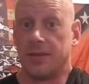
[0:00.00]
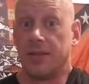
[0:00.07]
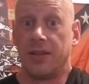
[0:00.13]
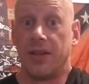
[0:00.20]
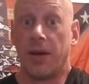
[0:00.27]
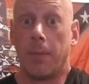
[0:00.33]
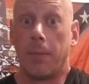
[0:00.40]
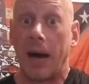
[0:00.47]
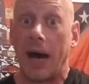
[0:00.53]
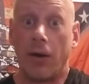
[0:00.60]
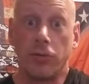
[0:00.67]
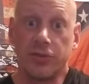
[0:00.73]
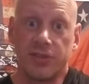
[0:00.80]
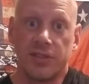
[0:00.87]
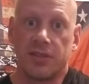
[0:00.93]
The
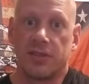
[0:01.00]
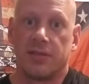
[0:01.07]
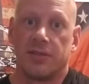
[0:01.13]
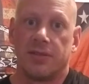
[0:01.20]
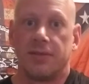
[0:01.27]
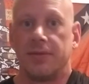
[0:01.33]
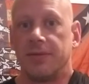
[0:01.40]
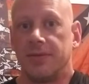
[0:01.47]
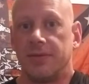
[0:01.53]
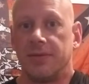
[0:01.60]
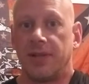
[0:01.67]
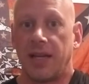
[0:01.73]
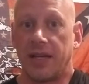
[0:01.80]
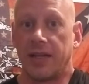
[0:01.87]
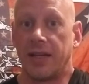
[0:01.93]
boss,
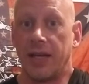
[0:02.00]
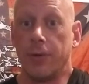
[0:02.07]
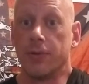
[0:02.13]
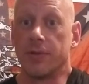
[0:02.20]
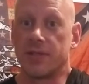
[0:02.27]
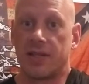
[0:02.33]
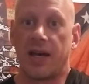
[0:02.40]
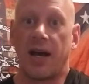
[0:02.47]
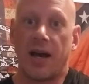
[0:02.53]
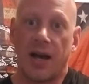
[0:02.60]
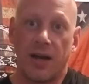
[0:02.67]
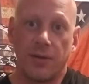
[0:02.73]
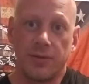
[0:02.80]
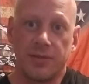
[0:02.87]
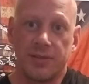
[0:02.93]
like he was the
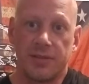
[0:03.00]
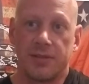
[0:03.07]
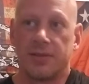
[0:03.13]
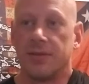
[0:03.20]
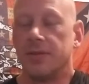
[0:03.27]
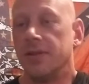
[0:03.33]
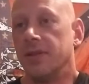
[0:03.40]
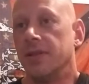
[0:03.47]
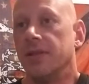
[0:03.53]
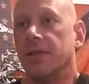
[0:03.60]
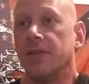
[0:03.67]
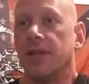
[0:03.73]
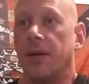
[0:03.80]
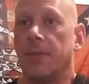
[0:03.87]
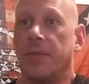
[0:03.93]
house.
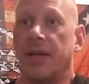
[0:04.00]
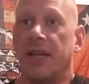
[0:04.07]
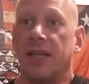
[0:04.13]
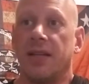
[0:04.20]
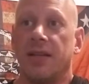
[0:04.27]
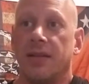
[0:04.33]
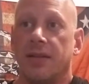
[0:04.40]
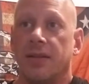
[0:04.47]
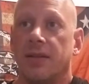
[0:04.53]
I mean,